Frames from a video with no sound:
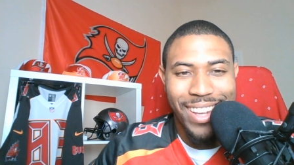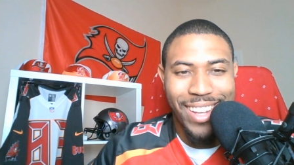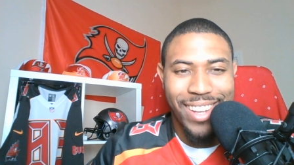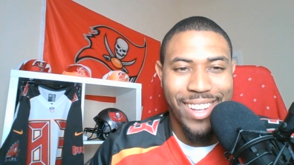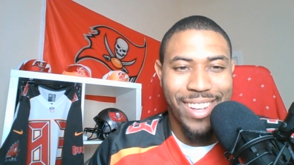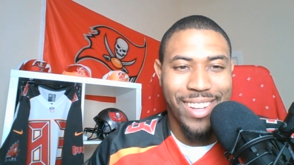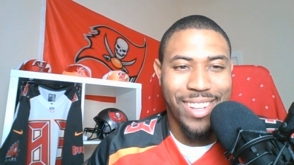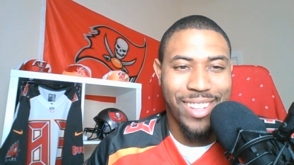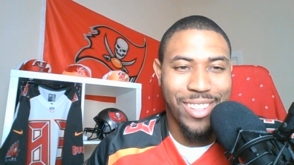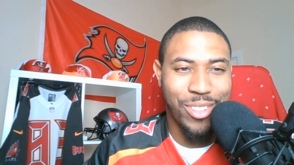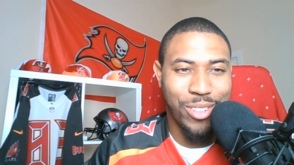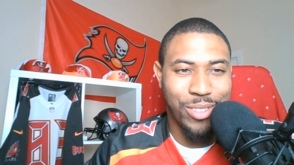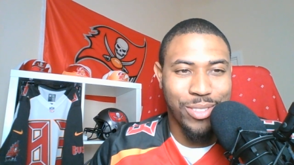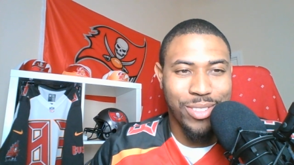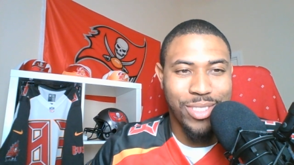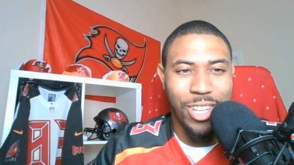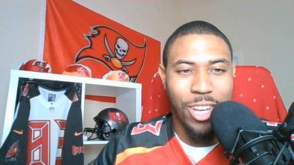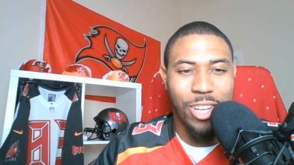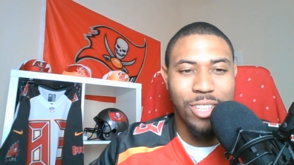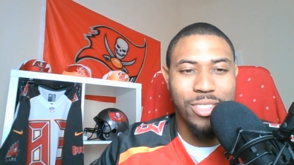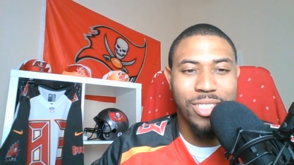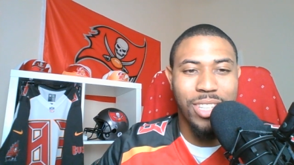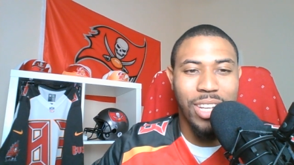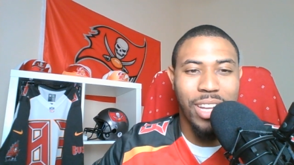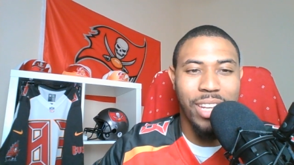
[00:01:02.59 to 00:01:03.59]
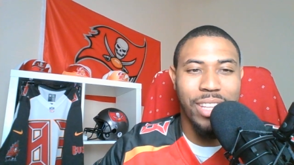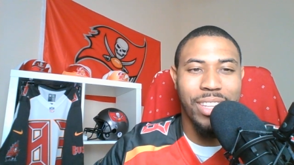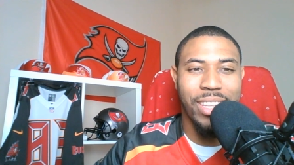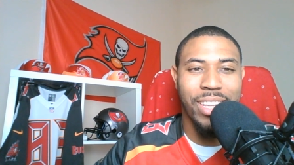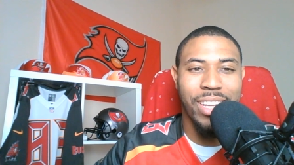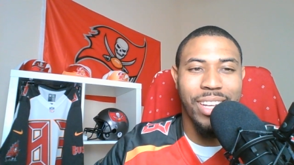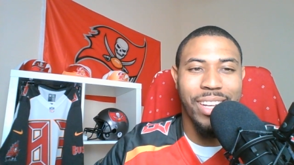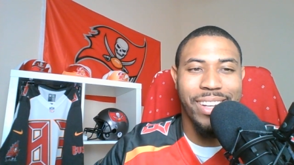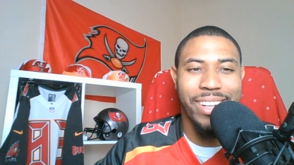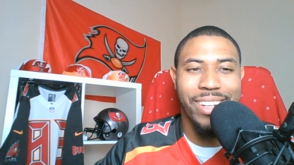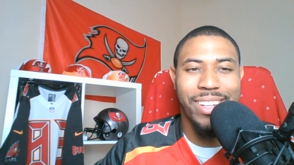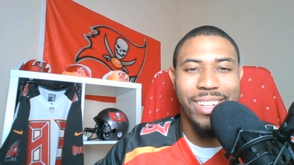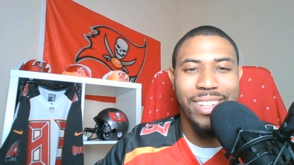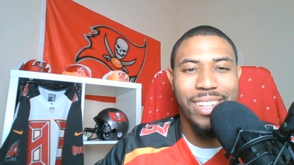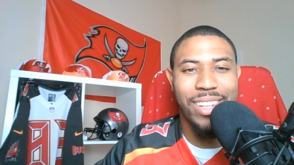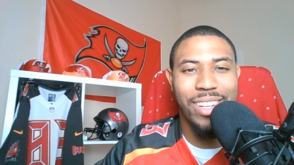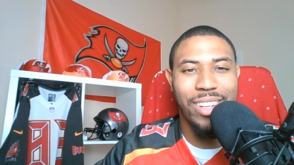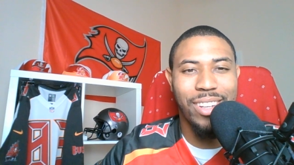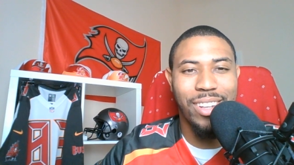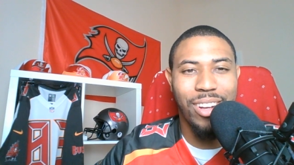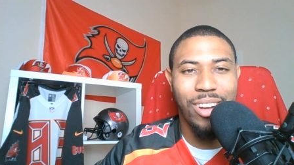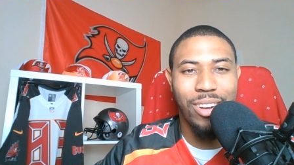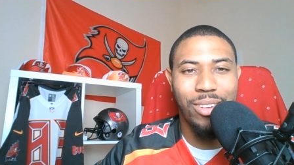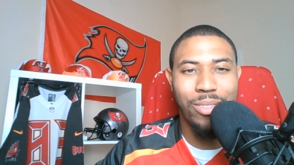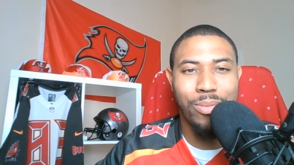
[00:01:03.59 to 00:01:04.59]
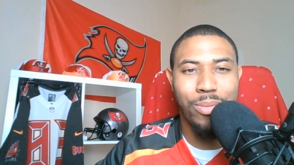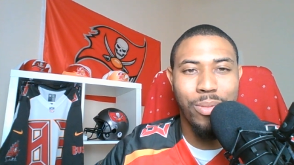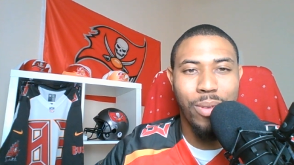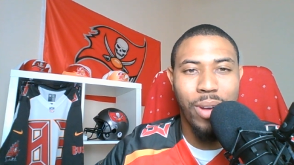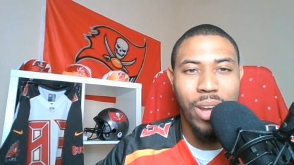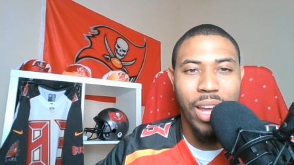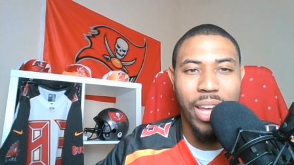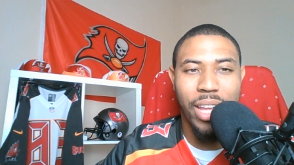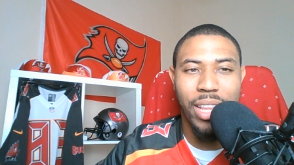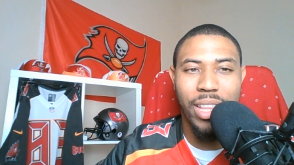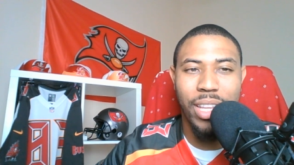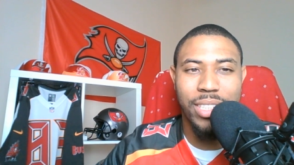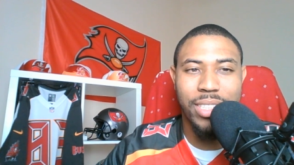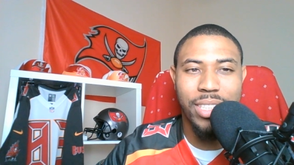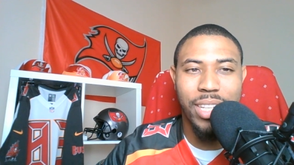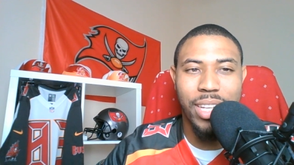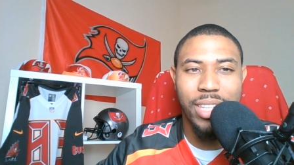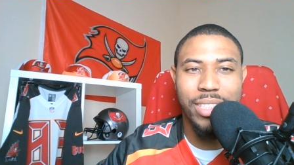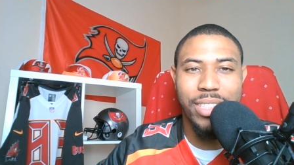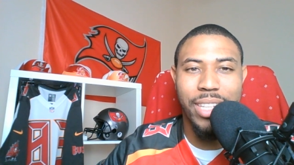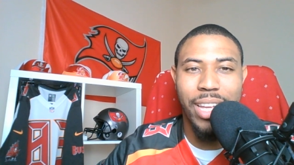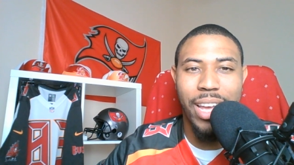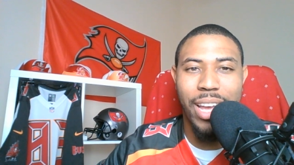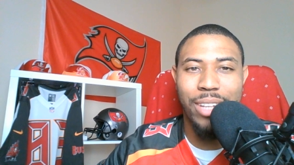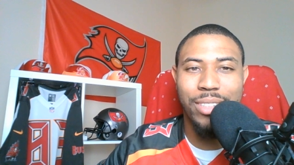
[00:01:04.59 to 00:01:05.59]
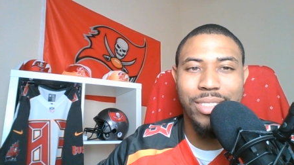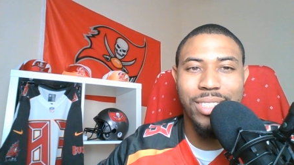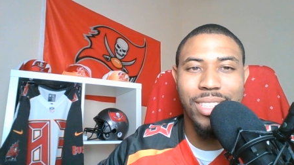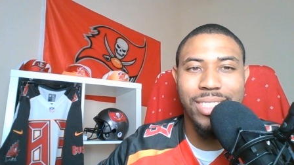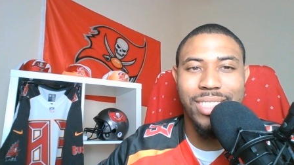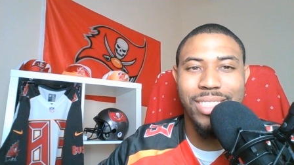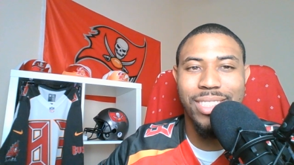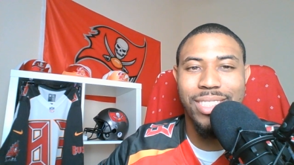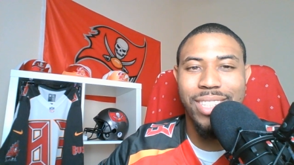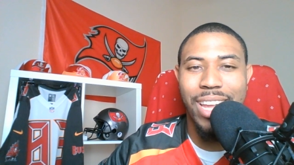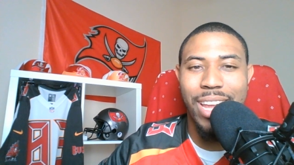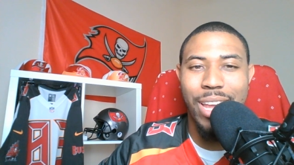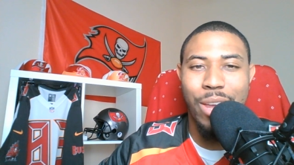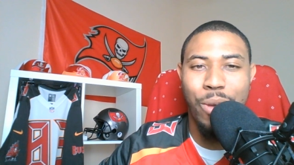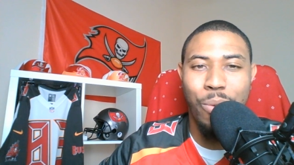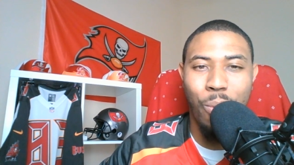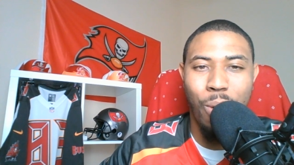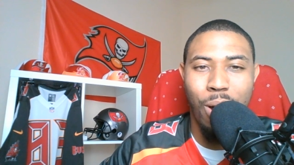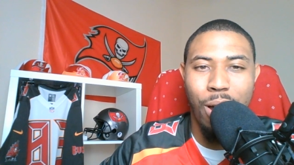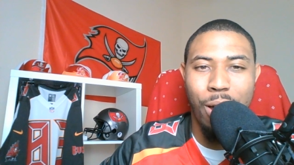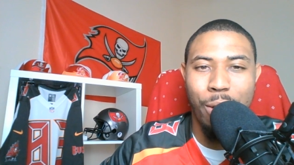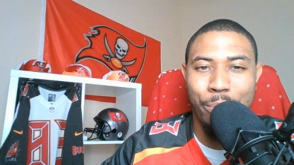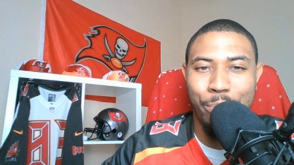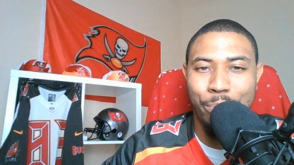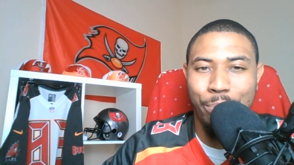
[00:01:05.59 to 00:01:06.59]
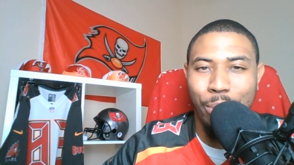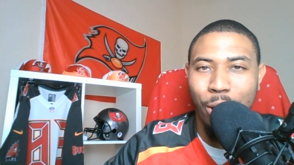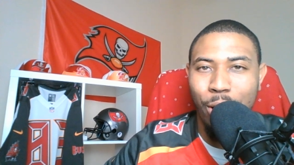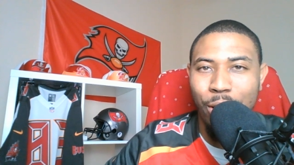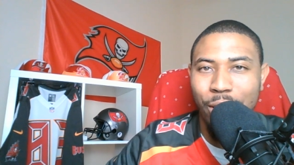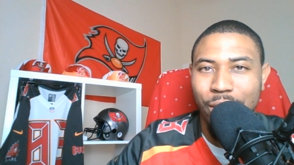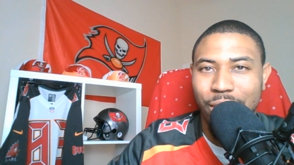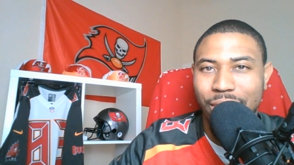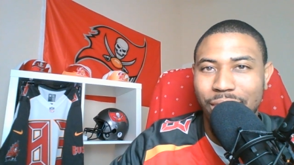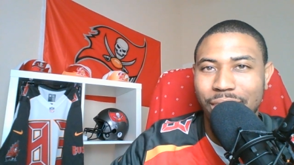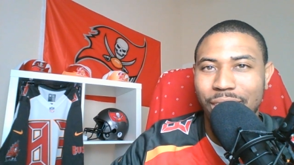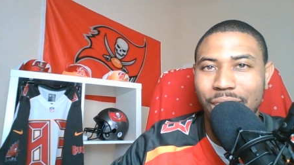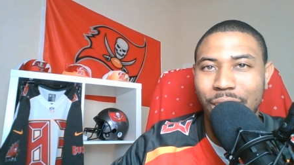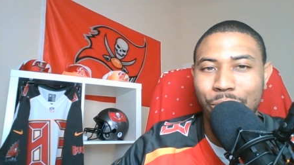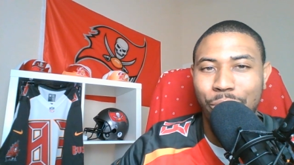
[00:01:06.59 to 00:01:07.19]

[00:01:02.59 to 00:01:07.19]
Uh, a little tongue tied there. All right, let's get down to Saquon Barkley.